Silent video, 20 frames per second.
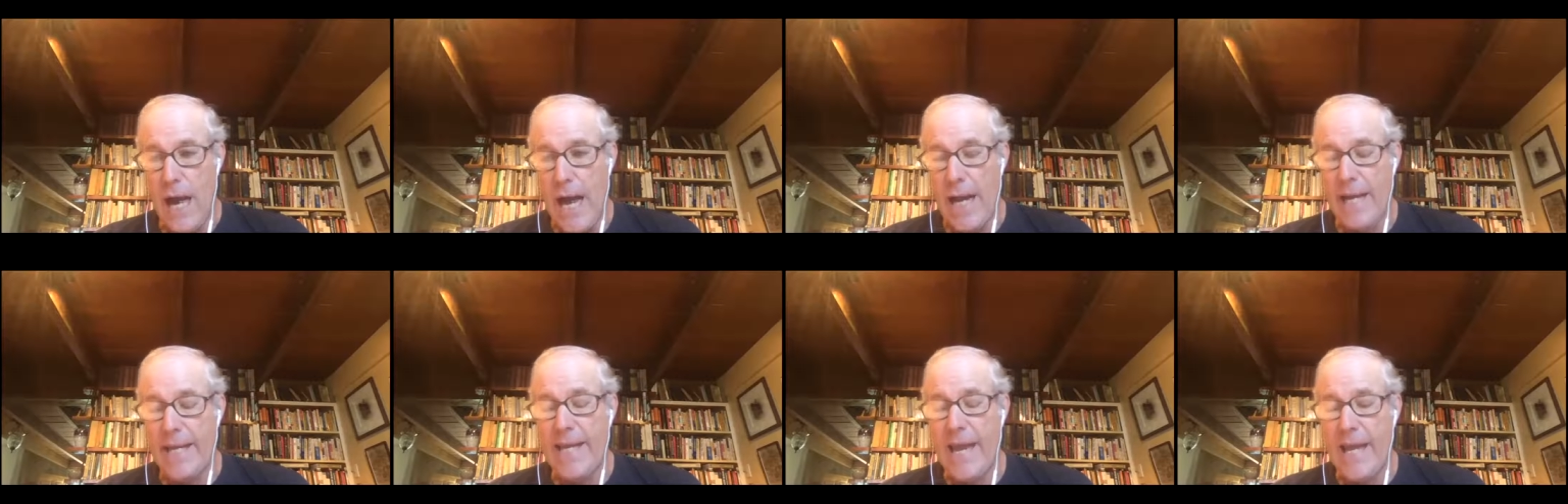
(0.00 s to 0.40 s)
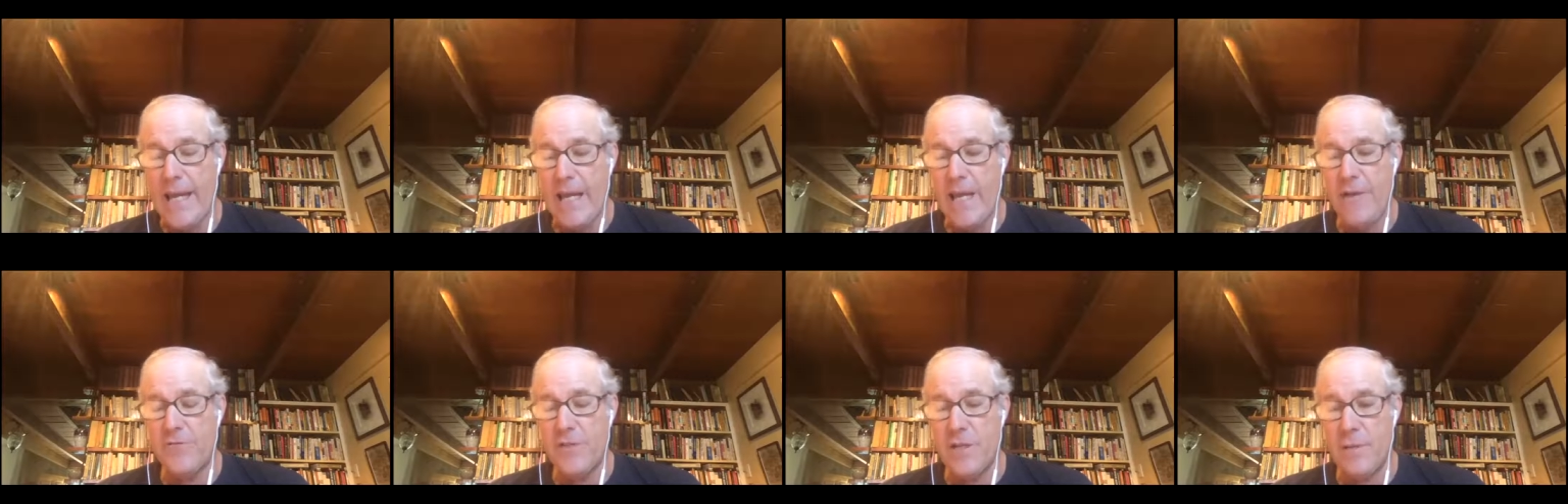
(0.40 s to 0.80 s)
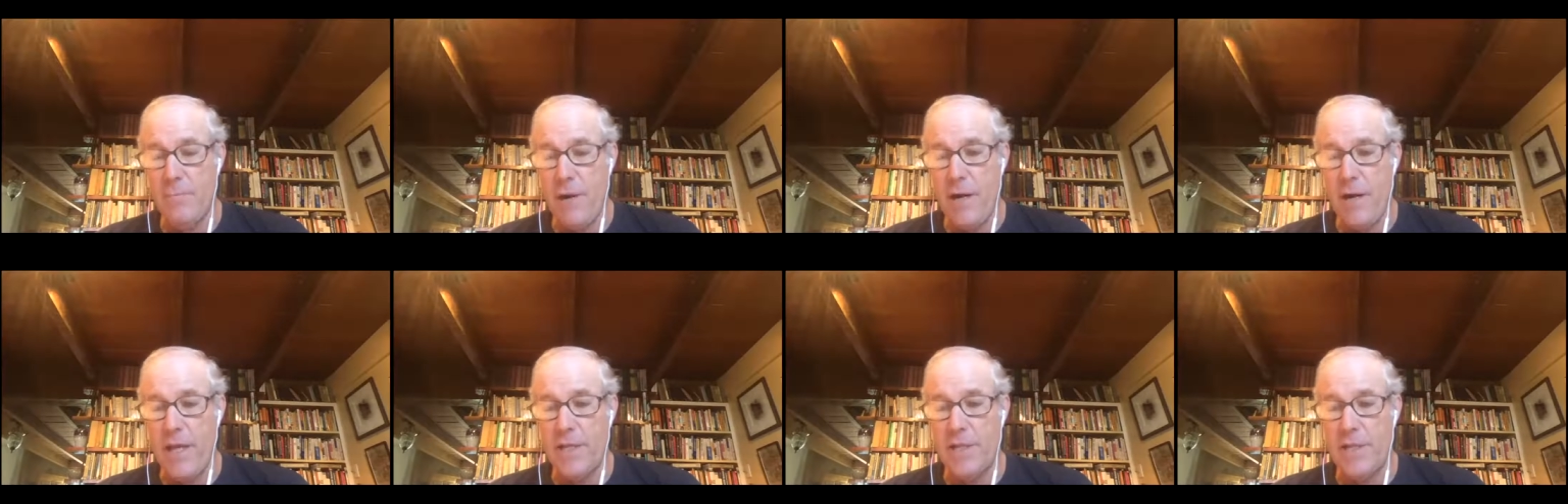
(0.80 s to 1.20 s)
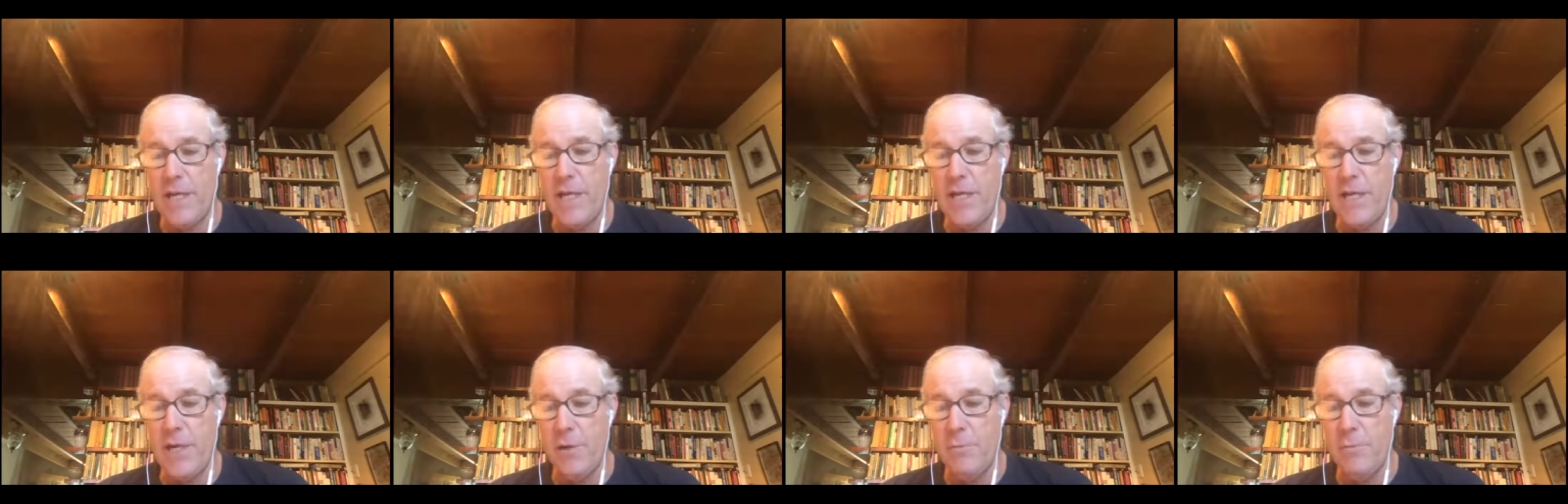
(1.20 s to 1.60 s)
can't give somebody a
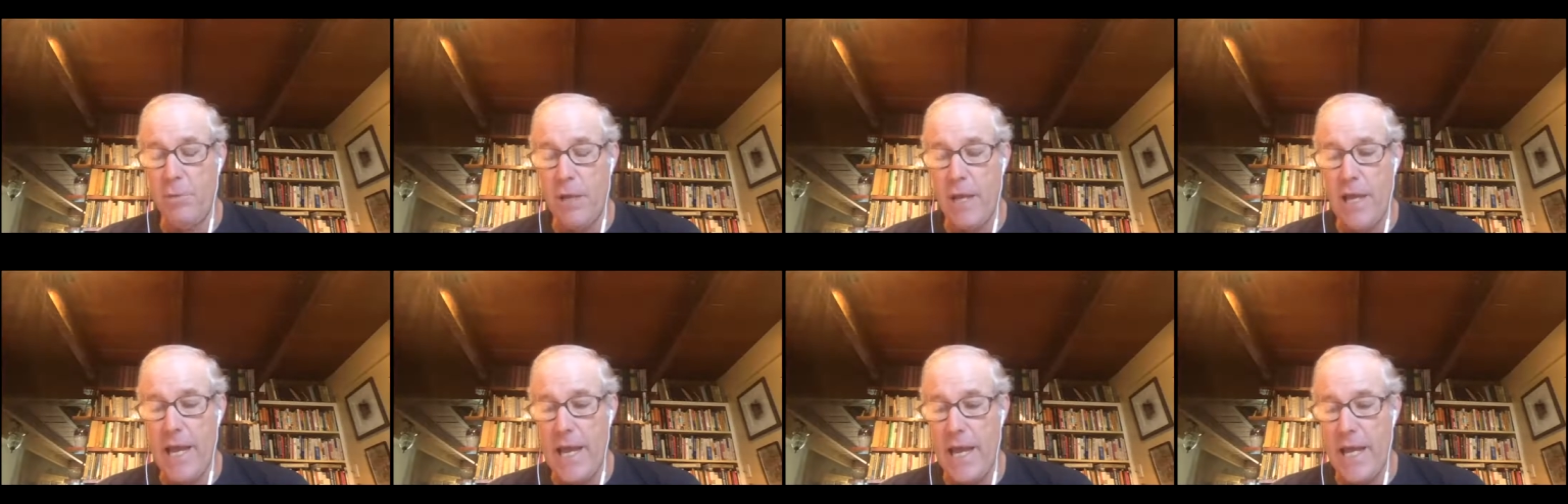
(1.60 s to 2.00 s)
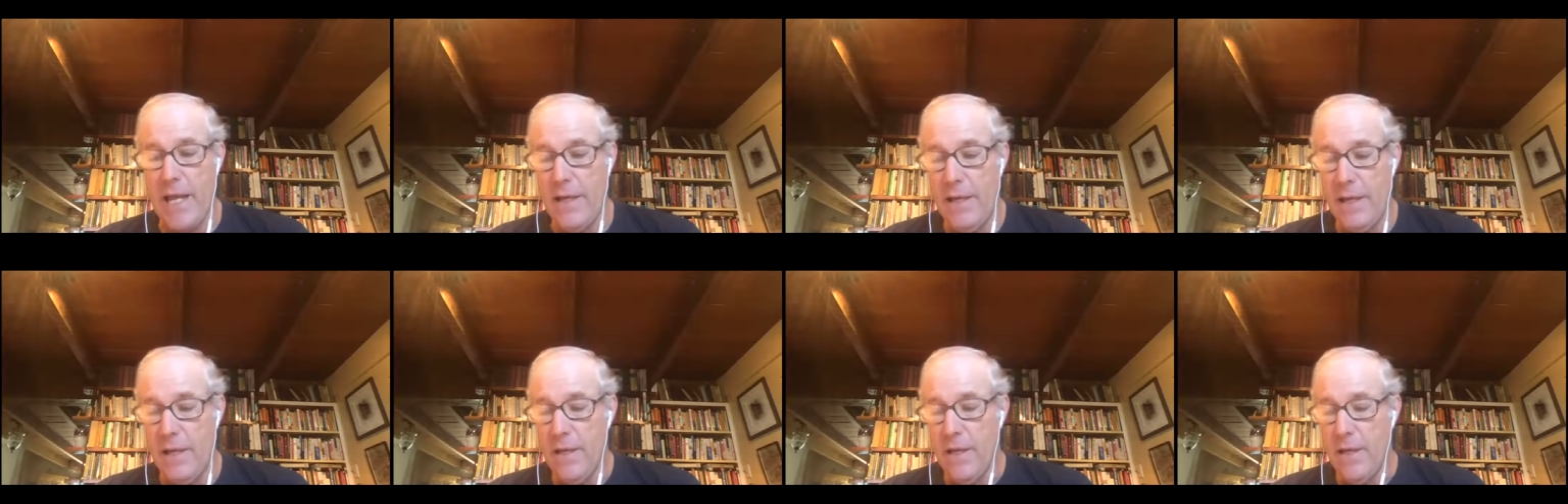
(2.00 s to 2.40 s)
10 year plan